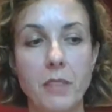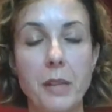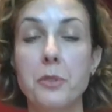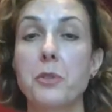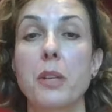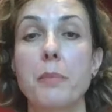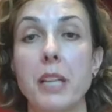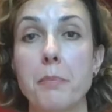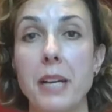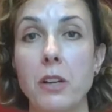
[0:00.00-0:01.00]
he was dreaming
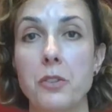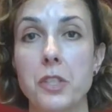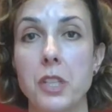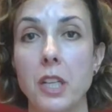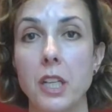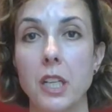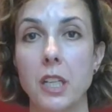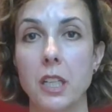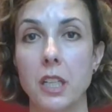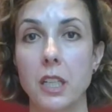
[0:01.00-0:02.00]
about
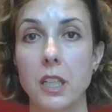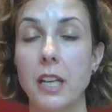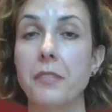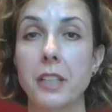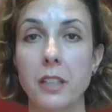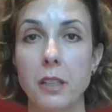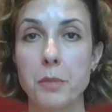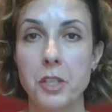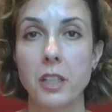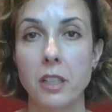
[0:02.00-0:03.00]
having a
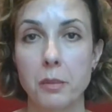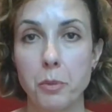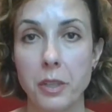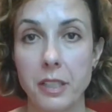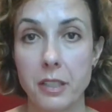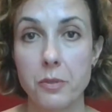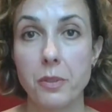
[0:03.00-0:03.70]
machine gun pointed